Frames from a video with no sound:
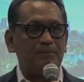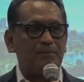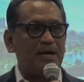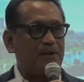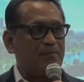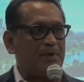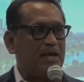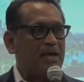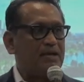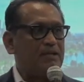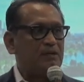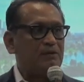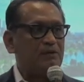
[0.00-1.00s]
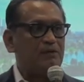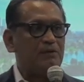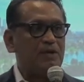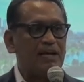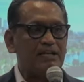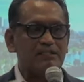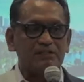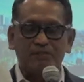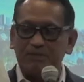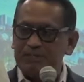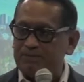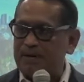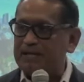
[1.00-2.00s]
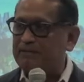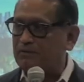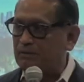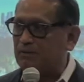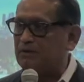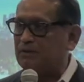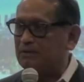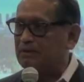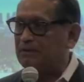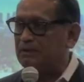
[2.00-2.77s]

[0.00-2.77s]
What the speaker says: by a man who has the respect of the world.